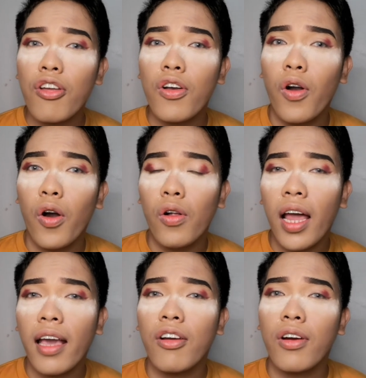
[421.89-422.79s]
you go,
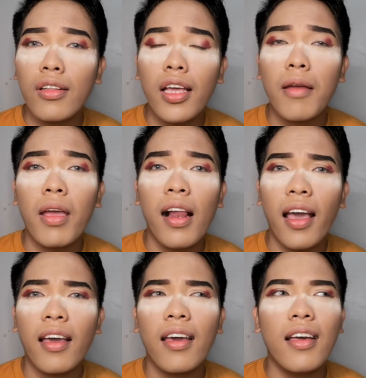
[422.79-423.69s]
like hurting me,
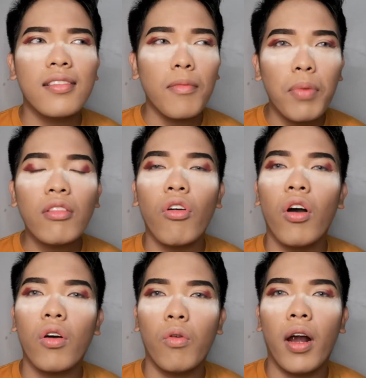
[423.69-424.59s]
like it's a bit
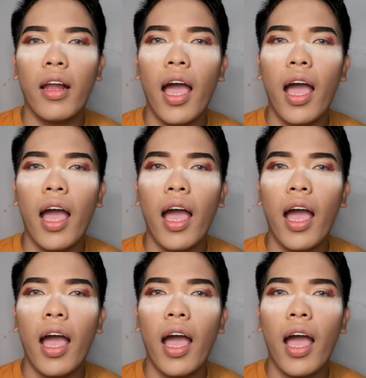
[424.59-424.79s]
awkward.